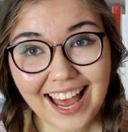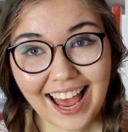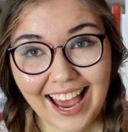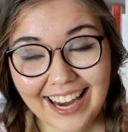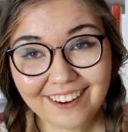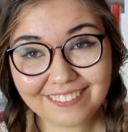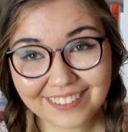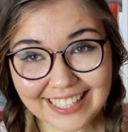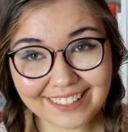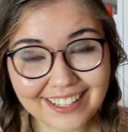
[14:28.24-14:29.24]
I
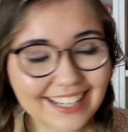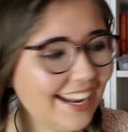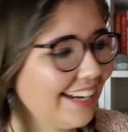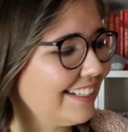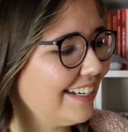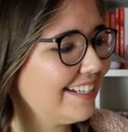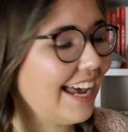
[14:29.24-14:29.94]
really liked it.